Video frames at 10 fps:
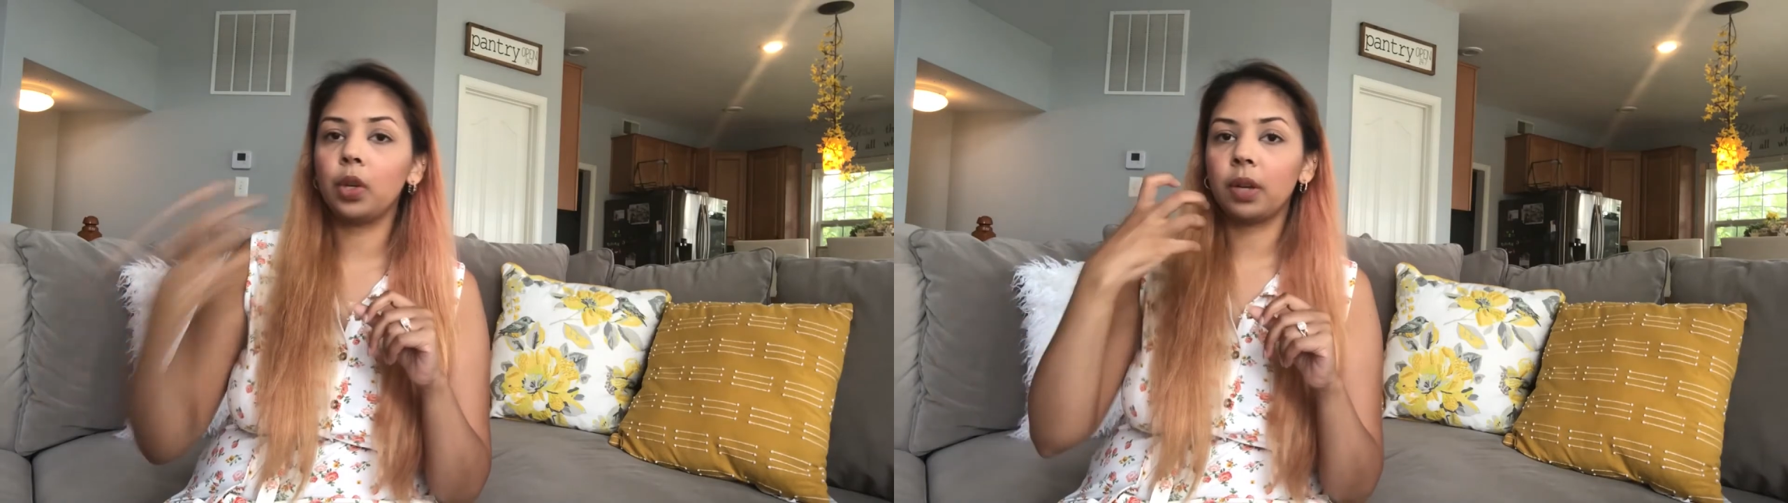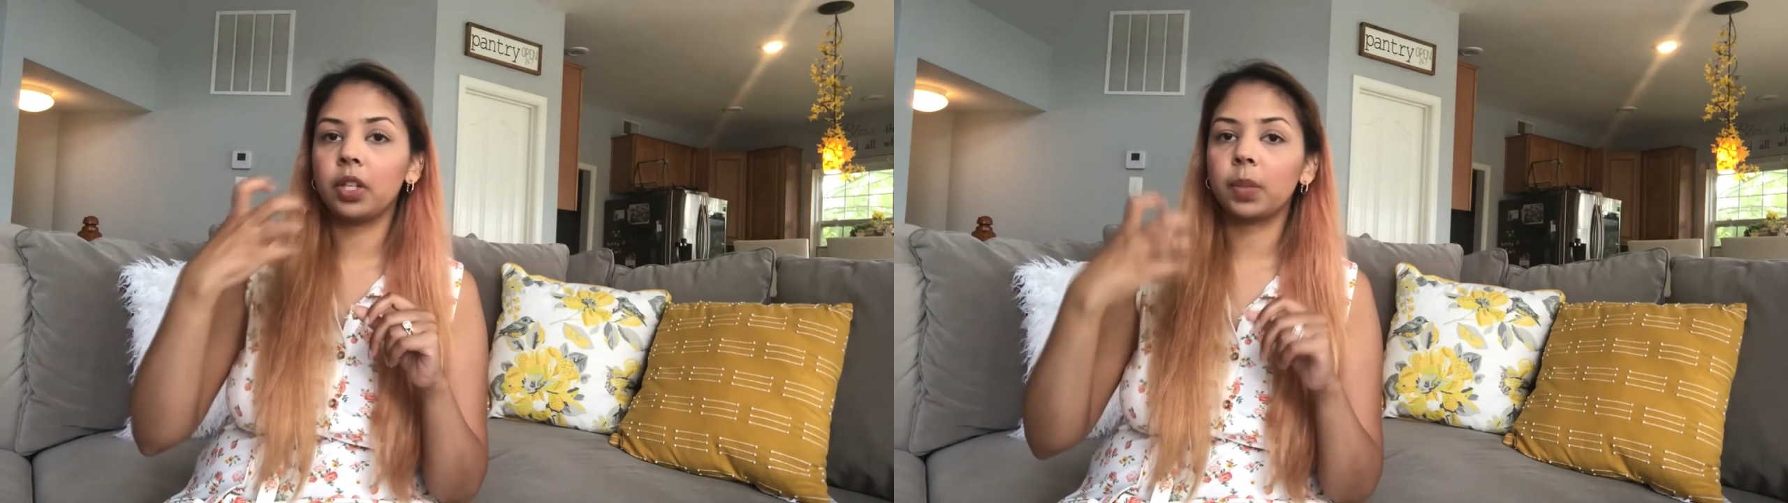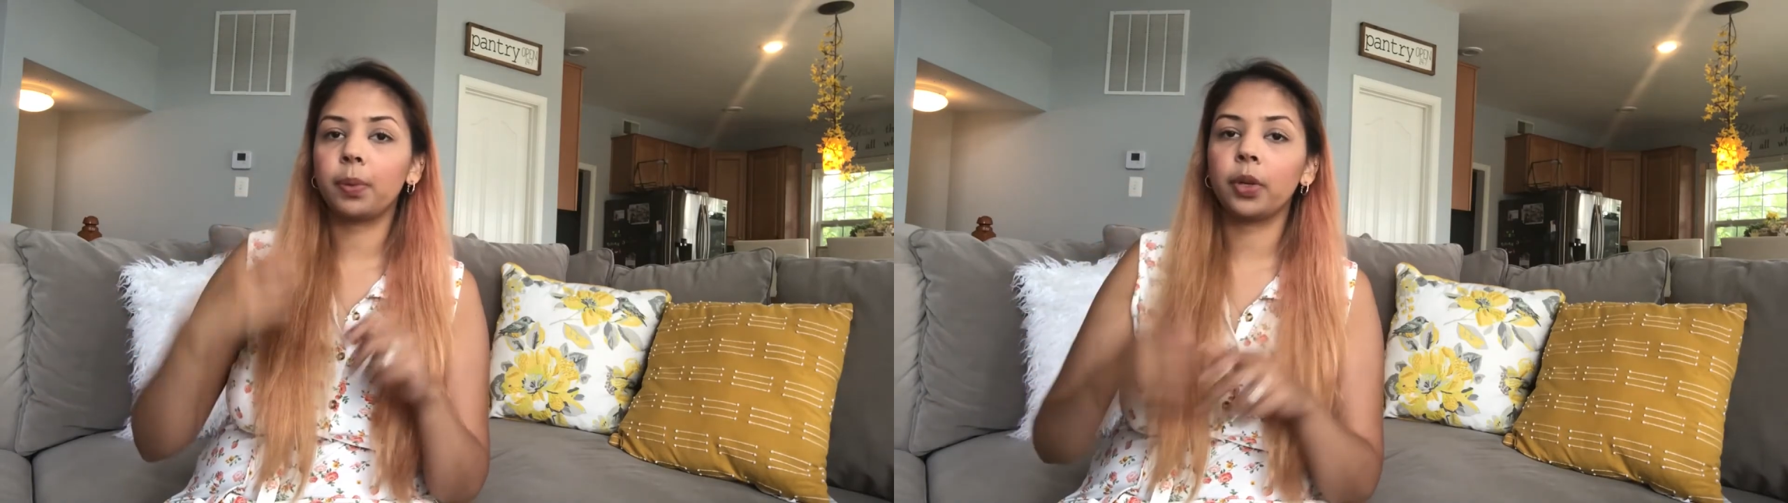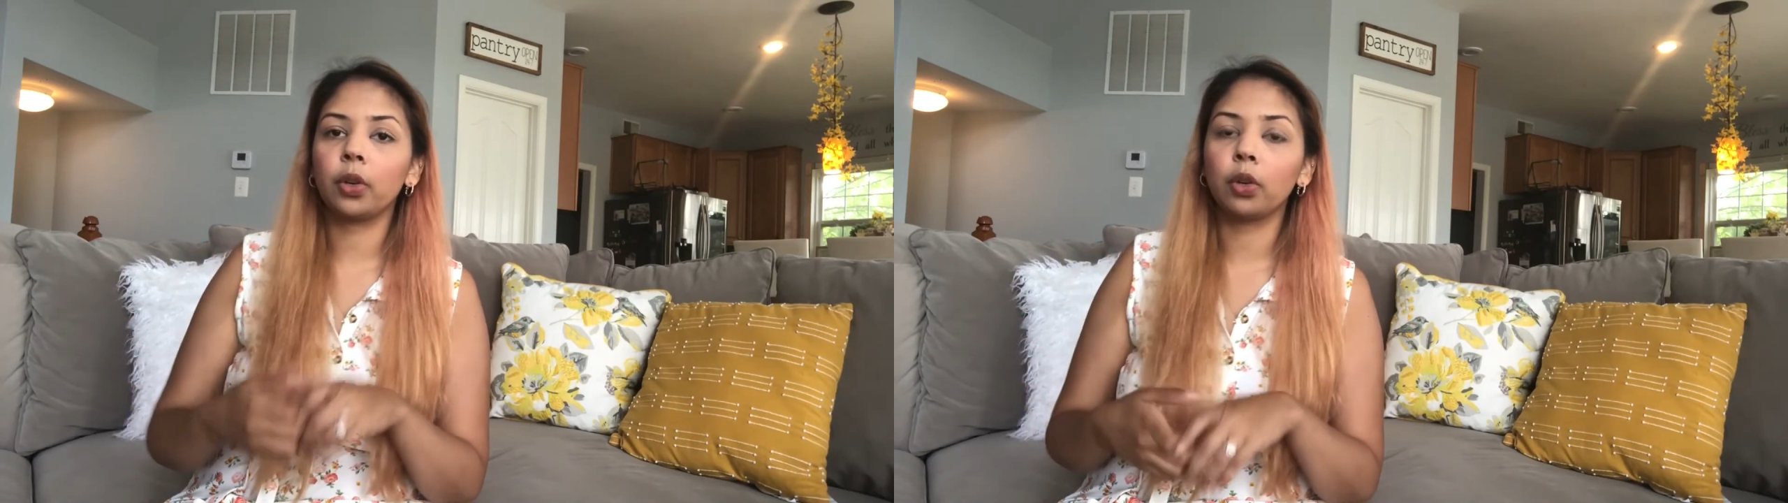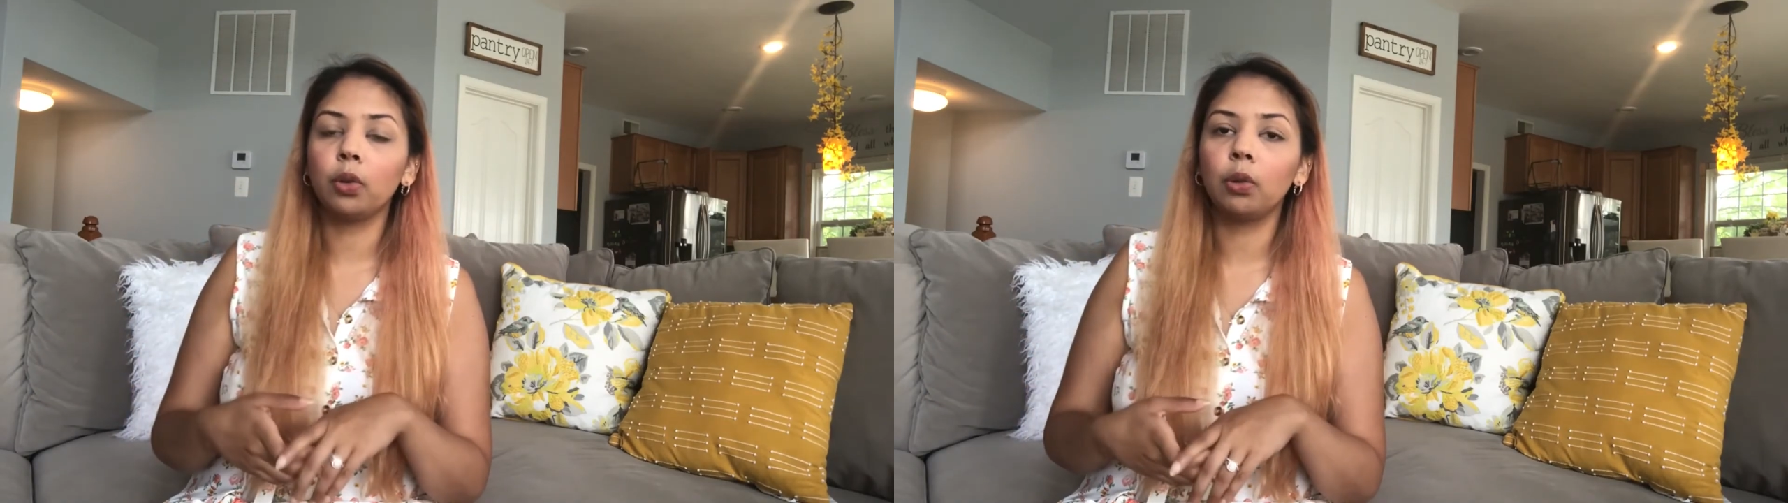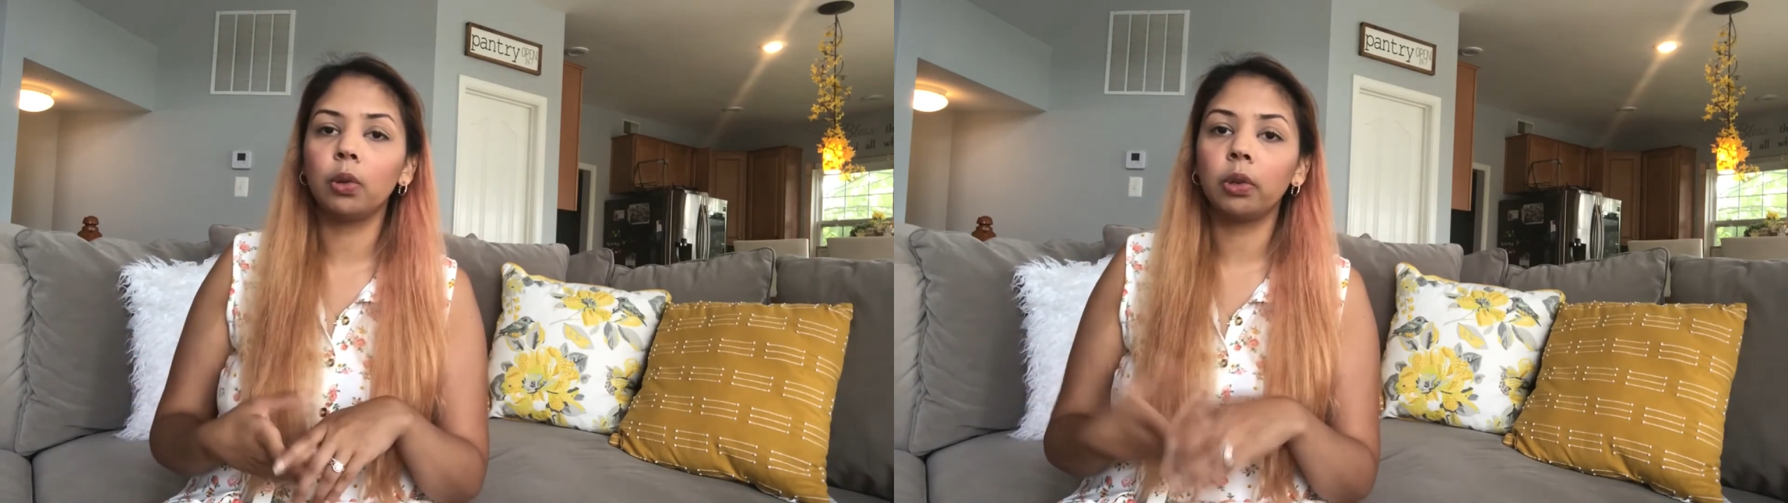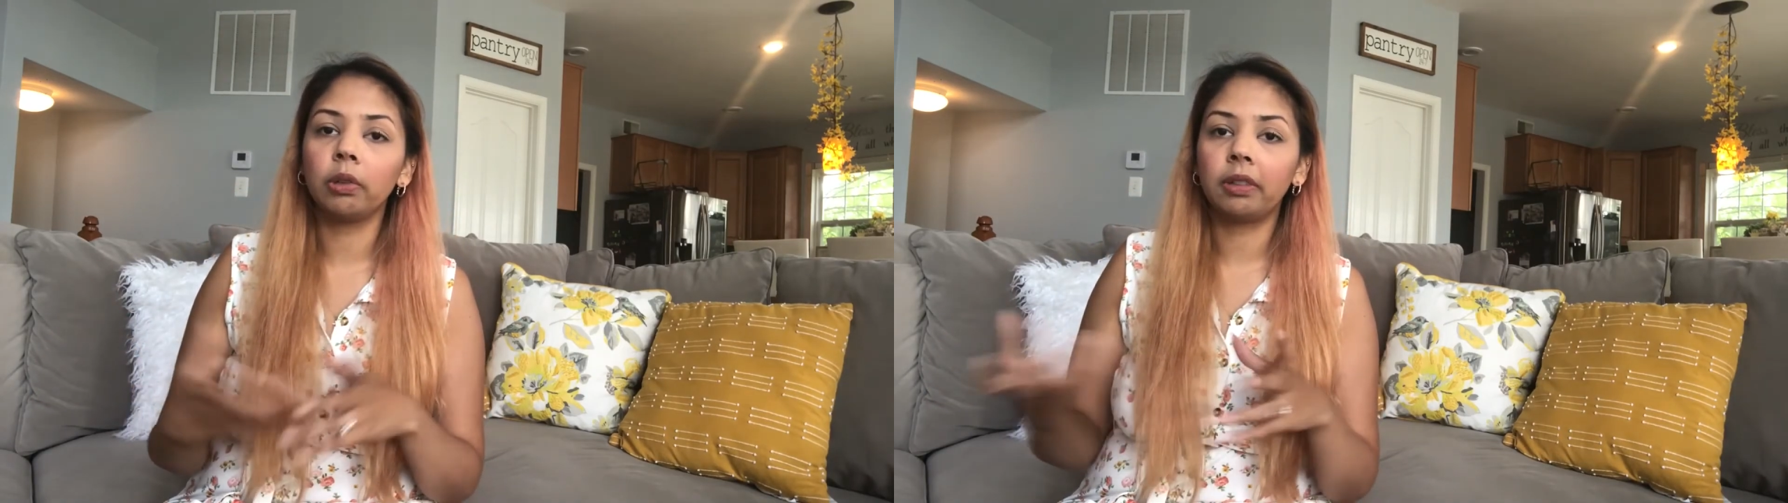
can just put your Google